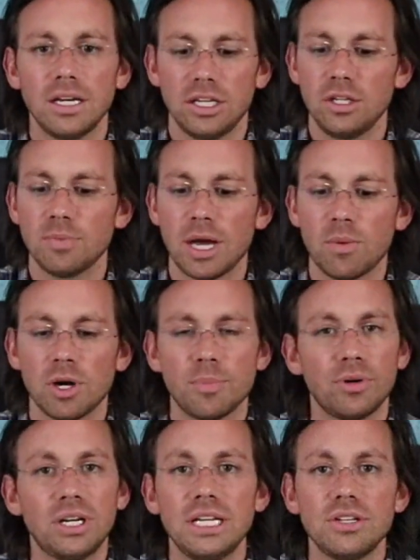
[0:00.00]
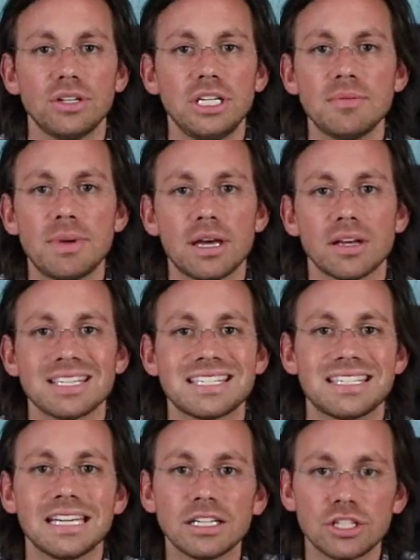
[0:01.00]
You might wanna put it in your email
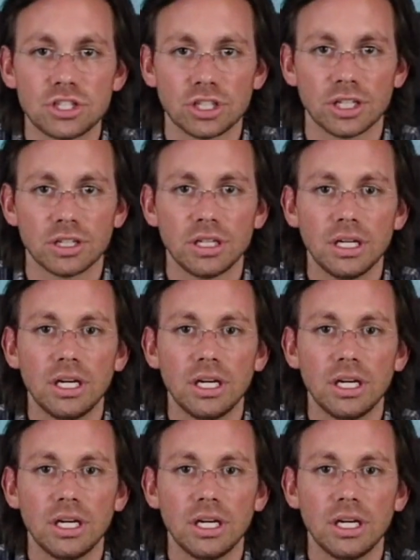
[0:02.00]
signature